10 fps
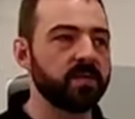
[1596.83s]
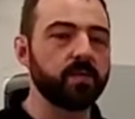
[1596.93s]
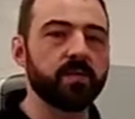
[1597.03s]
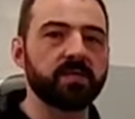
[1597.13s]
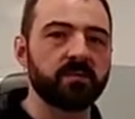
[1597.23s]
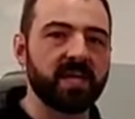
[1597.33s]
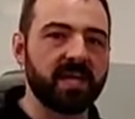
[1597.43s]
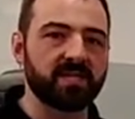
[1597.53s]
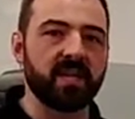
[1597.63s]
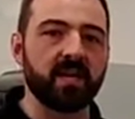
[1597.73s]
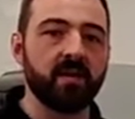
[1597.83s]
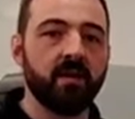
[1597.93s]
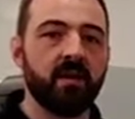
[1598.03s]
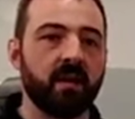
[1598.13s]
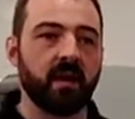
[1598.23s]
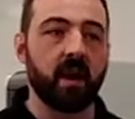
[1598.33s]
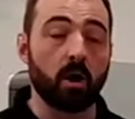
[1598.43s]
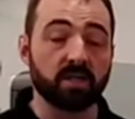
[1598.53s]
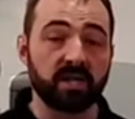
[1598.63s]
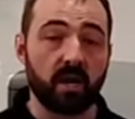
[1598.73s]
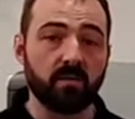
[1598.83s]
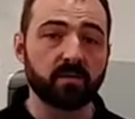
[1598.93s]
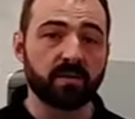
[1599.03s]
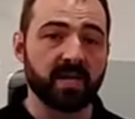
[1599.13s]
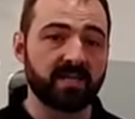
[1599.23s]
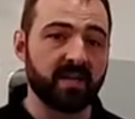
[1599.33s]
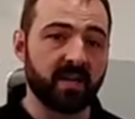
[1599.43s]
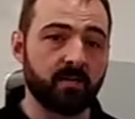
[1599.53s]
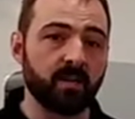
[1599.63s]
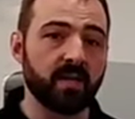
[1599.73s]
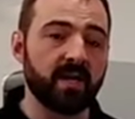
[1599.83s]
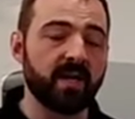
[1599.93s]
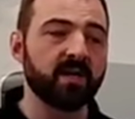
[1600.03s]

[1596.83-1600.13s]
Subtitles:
we've been doing some testing ourselves with titanium lately,